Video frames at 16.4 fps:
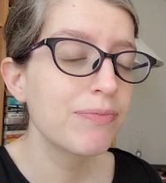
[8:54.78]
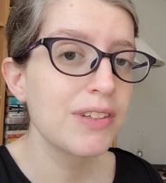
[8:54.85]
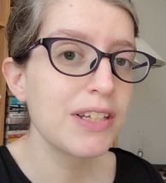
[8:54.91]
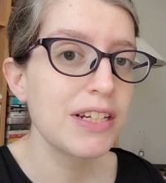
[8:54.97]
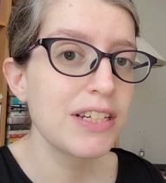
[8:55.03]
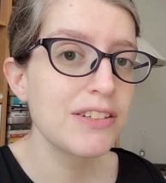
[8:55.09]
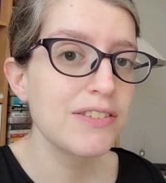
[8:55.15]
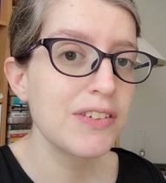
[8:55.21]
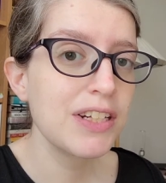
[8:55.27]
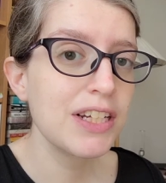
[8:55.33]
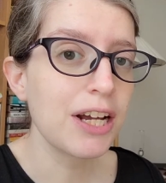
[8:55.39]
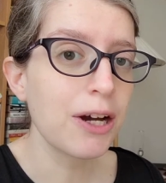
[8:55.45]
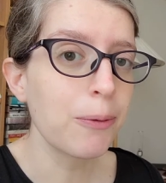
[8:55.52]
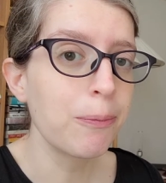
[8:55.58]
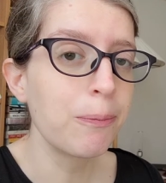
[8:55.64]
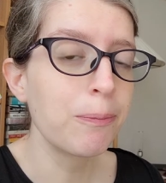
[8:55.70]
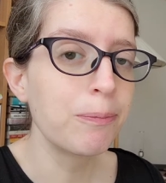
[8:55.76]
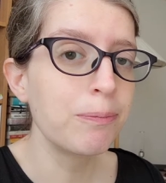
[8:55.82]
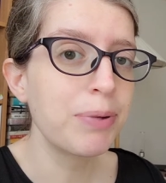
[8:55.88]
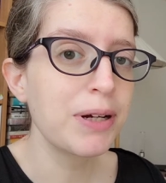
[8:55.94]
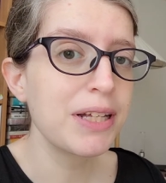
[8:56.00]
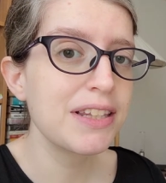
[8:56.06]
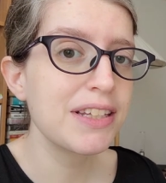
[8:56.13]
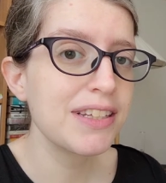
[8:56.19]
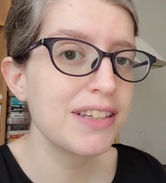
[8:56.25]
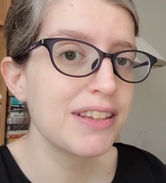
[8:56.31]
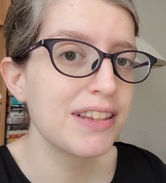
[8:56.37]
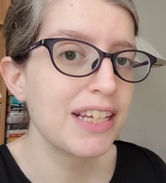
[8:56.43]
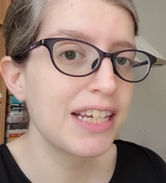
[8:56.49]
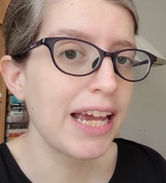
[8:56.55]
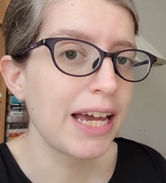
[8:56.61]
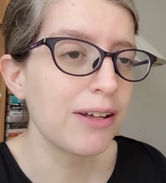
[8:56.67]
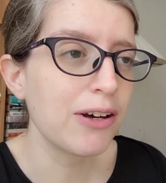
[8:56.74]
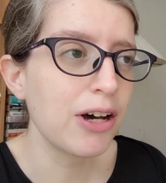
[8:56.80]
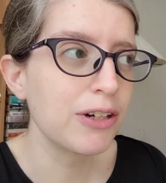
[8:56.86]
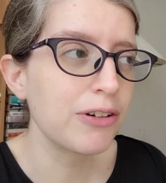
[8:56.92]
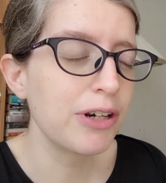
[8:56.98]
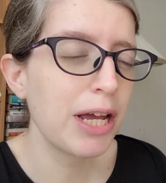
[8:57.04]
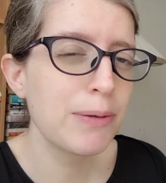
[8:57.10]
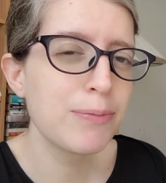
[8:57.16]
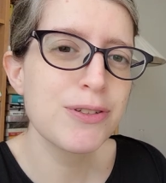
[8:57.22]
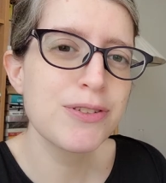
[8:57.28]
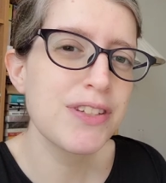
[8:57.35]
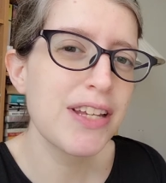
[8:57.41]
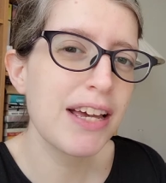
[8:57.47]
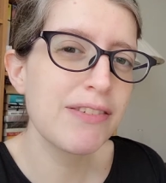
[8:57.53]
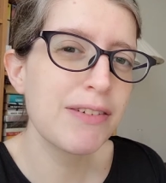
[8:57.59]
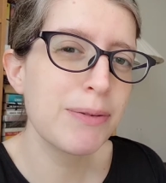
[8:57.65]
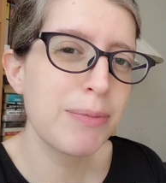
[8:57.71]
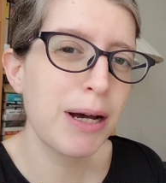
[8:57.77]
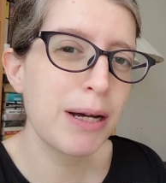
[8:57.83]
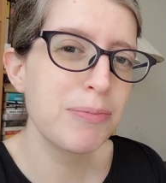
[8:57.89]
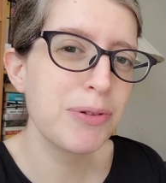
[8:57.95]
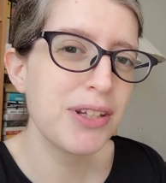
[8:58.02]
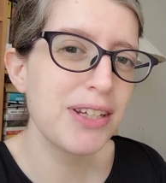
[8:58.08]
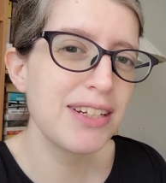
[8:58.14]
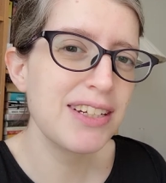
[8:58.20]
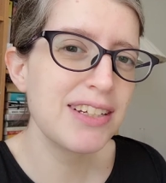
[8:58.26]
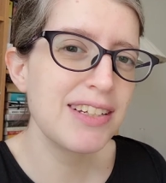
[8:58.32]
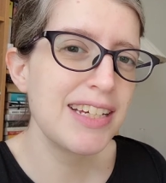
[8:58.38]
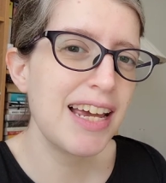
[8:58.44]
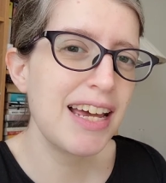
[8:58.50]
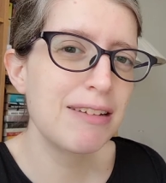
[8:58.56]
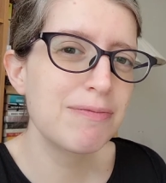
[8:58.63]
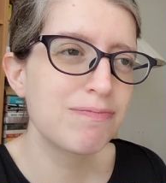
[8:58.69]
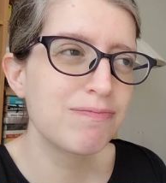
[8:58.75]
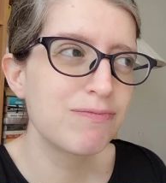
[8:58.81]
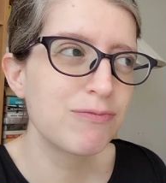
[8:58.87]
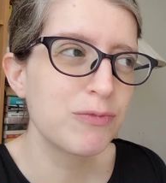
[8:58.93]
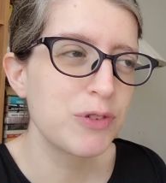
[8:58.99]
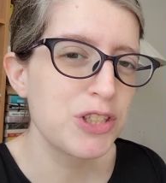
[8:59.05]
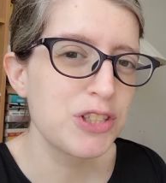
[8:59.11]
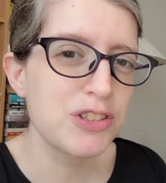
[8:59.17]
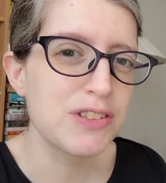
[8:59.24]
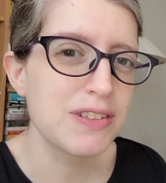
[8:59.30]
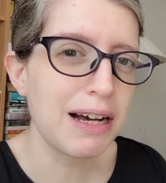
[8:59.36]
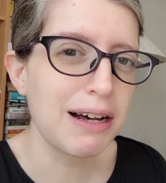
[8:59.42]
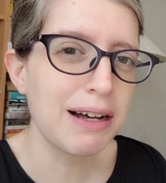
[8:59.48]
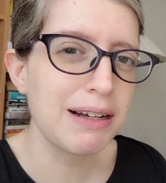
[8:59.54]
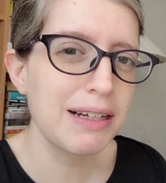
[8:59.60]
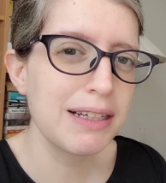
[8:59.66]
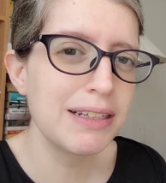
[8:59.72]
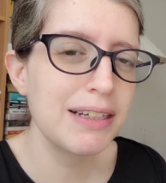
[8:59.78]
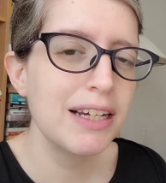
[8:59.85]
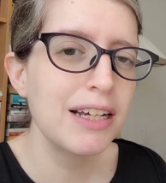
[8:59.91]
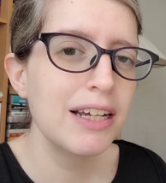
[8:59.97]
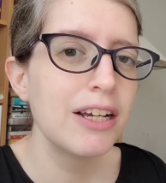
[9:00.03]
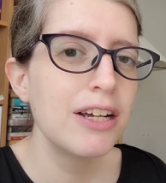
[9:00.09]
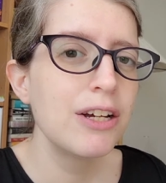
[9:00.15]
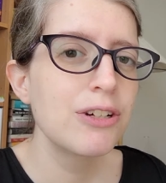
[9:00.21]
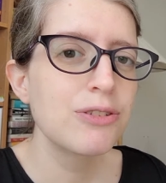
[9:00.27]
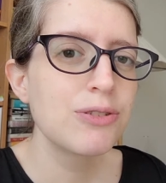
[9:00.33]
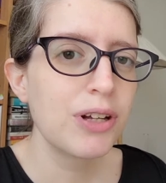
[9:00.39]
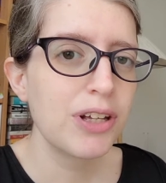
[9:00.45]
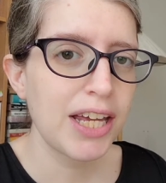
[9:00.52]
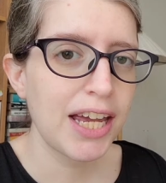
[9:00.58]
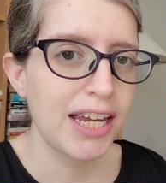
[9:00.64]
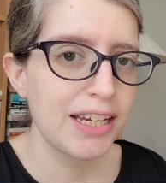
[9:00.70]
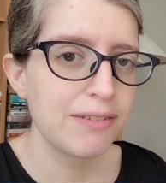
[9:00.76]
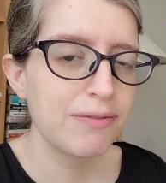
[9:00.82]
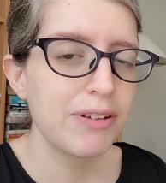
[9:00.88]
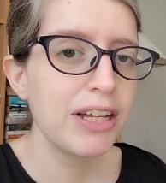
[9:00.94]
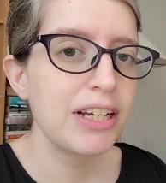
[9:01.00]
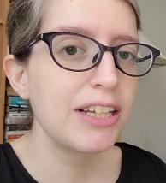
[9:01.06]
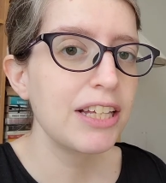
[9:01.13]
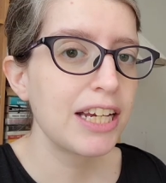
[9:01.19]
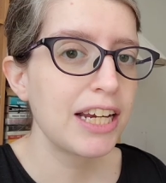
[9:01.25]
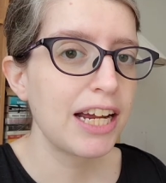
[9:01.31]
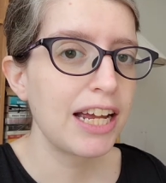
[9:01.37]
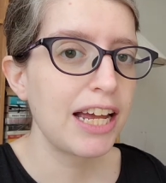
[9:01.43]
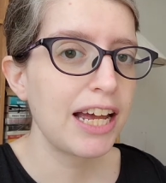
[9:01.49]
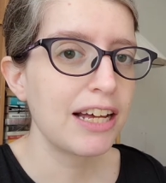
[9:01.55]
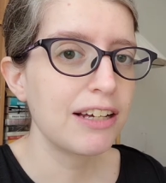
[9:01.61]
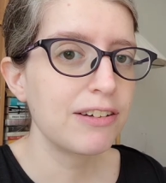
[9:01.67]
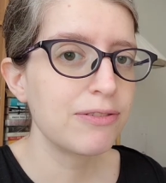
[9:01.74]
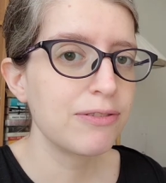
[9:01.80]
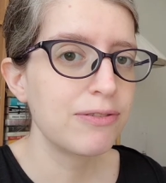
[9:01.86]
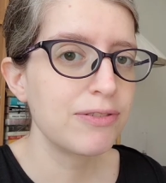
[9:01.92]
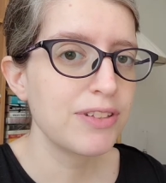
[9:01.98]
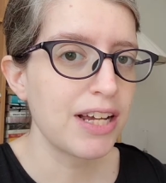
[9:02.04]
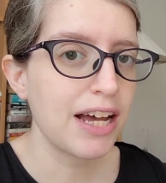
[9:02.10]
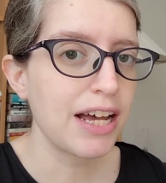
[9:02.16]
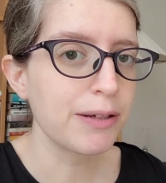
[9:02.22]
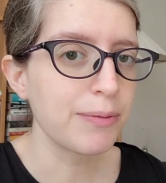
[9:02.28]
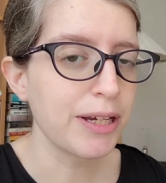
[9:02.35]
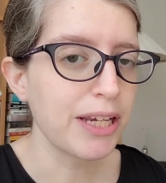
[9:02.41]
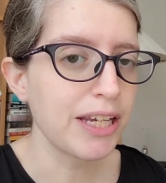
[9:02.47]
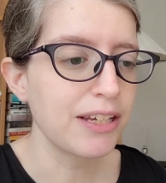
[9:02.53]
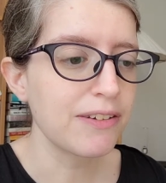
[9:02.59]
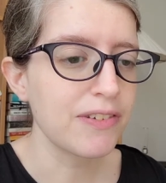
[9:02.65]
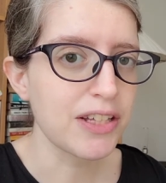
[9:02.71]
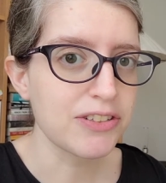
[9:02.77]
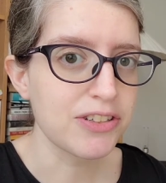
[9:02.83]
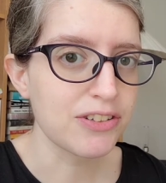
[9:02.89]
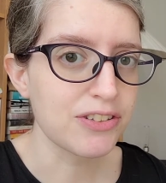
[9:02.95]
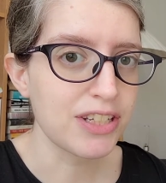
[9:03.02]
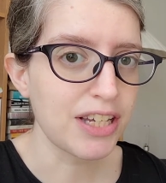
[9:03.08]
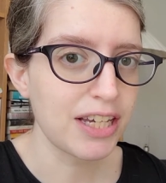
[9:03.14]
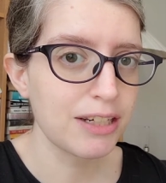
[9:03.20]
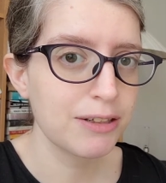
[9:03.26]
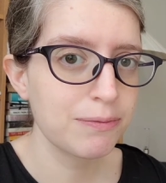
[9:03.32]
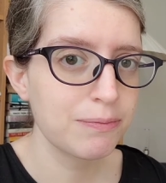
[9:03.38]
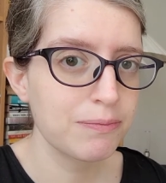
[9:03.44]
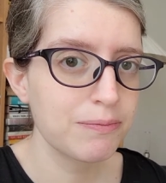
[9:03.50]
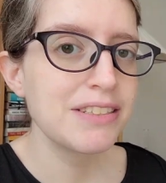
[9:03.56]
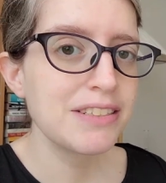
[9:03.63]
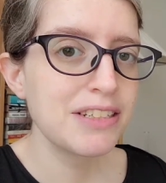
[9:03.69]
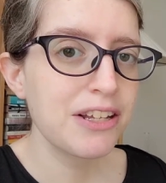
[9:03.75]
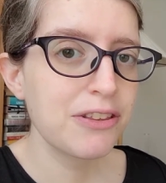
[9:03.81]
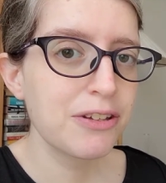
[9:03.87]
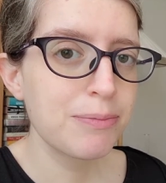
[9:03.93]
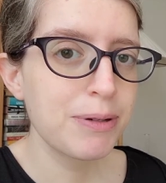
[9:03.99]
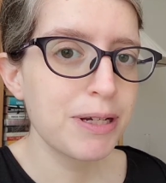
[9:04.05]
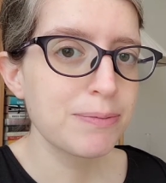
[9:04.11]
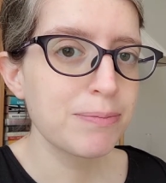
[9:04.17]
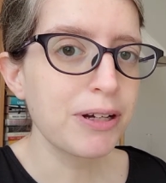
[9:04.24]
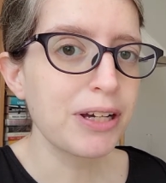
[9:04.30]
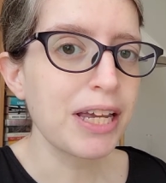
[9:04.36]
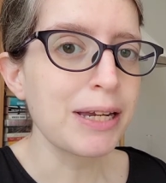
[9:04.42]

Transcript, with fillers: Sunday's video, but the auto captions haven't populated yet, which is odd. So luckily I have time, I can give that another day. And another baseball